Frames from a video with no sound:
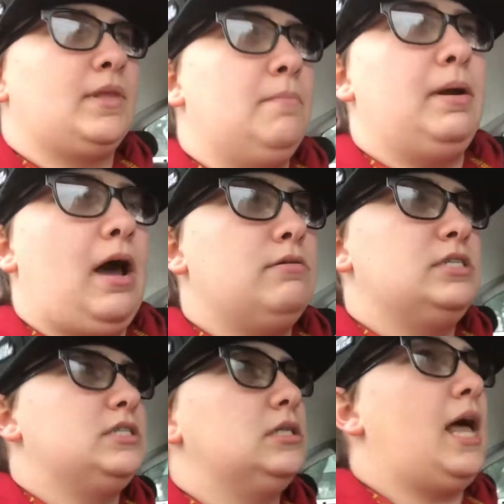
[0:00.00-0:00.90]
But I was
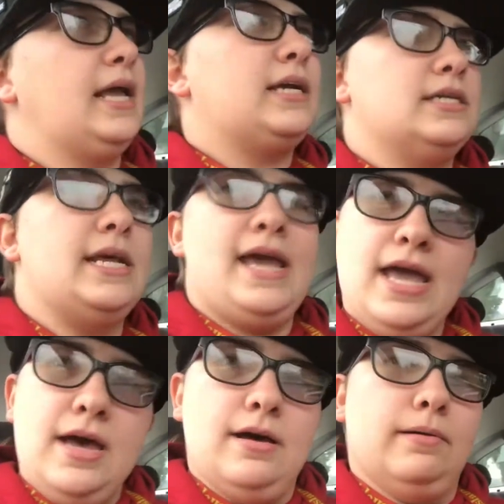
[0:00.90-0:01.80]
just like,
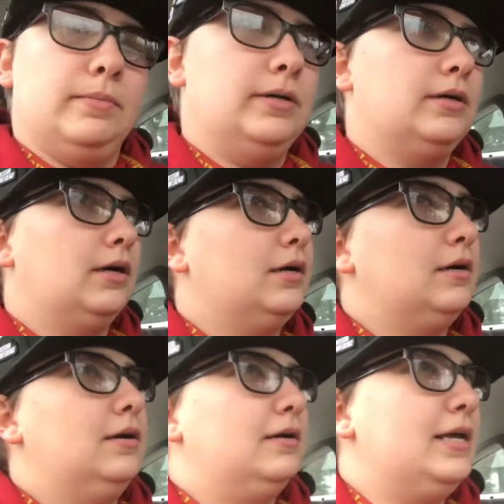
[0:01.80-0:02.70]

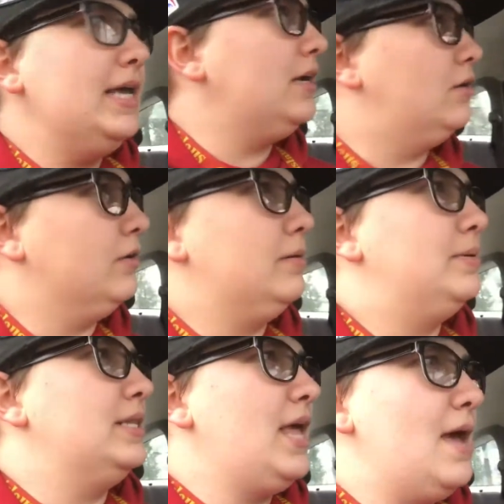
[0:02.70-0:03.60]
damn, it could have
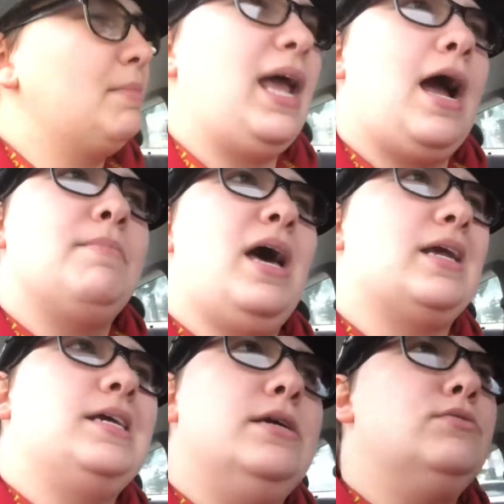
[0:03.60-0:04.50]
been them. Like, I'm not
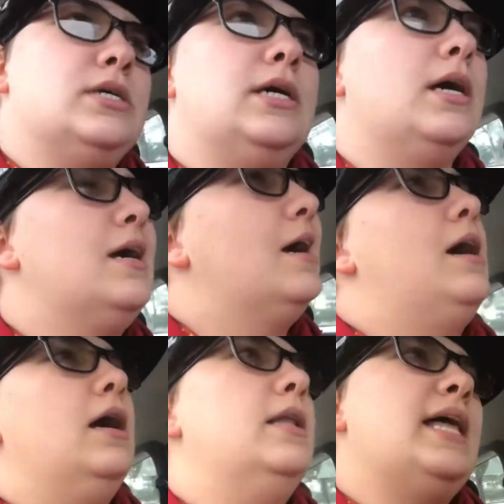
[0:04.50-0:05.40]
accusing,
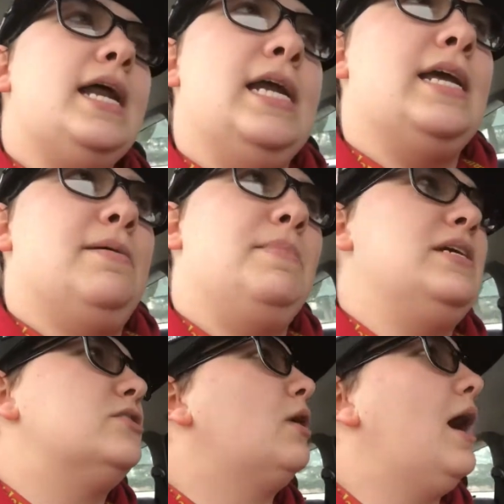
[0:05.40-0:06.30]
they didn't hit
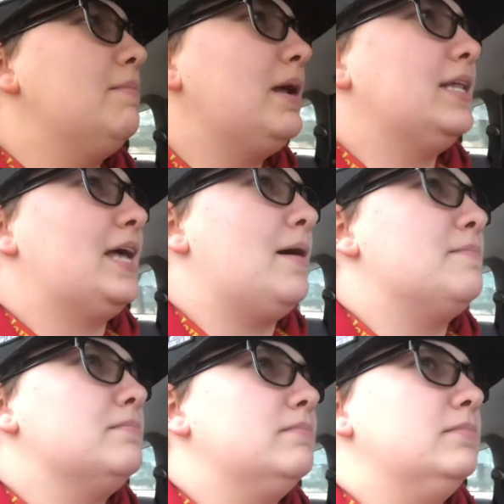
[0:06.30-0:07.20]
me, so I'm not that,
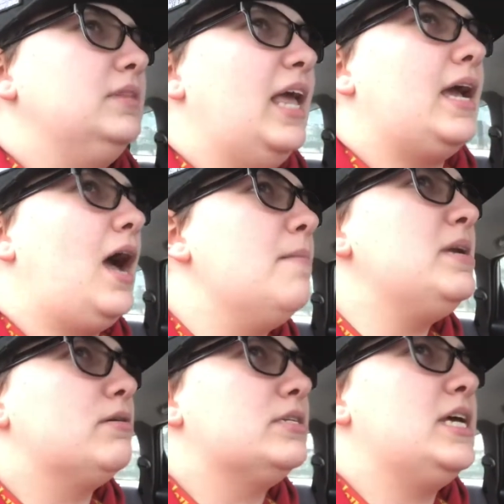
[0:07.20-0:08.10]
like, I'm
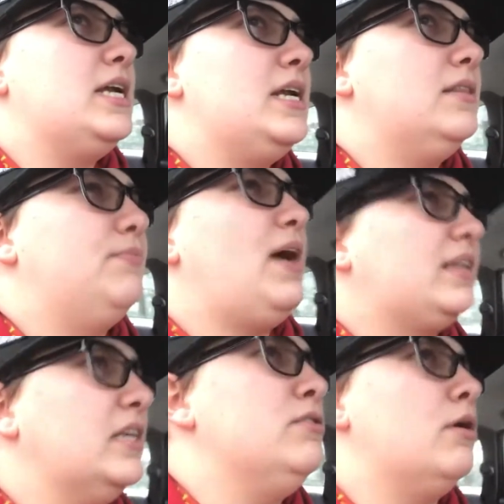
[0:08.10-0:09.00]
irritated at the
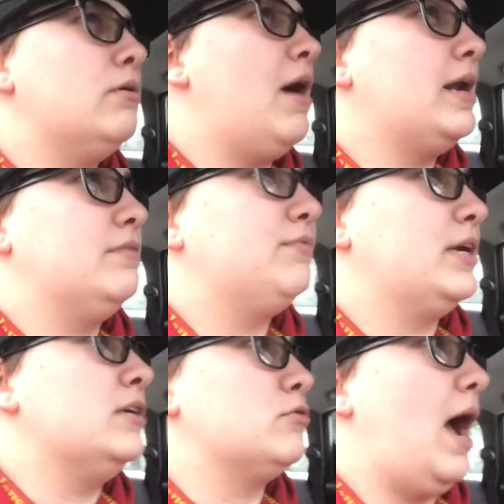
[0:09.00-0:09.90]
fact that you don't know how to
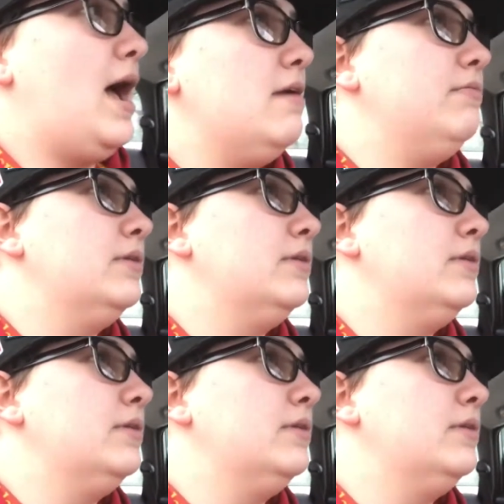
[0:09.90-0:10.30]
freaking drive.